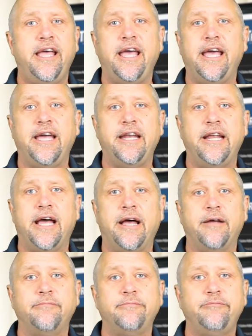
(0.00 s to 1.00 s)
And
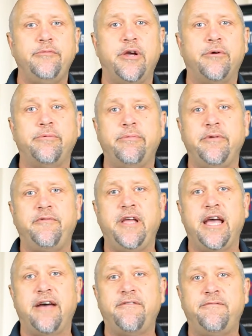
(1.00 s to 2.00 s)
if you
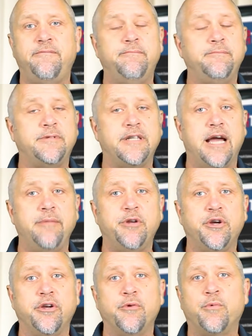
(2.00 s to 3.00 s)
have time
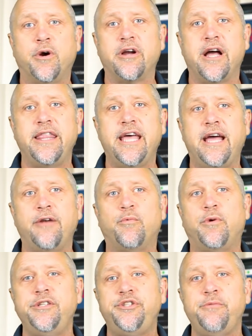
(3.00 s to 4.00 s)
to work on that,
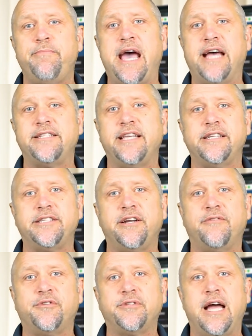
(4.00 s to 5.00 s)
once you pass that
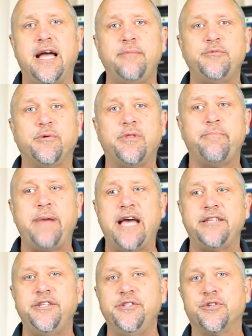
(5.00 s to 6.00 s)
several times with a
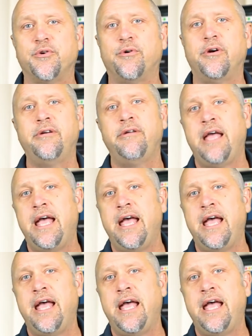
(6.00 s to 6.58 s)
passing score